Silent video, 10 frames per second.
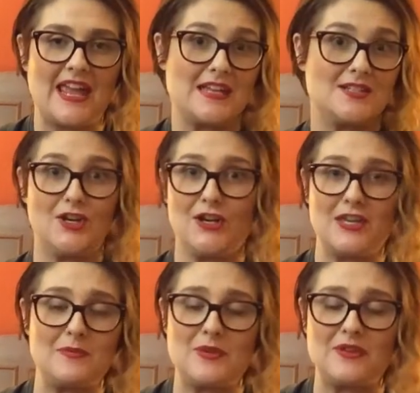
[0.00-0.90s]
and
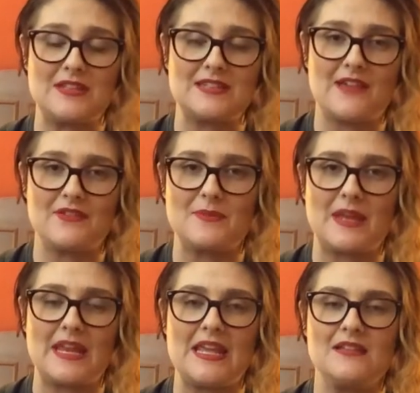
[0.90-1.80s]
talking beauty to
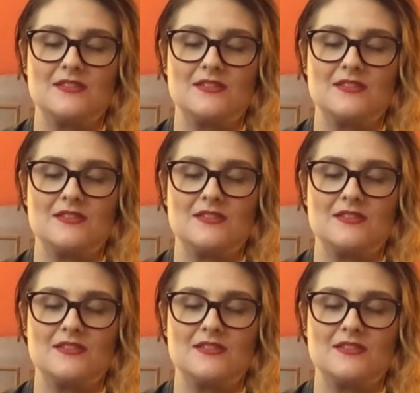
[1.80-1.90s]
everybody.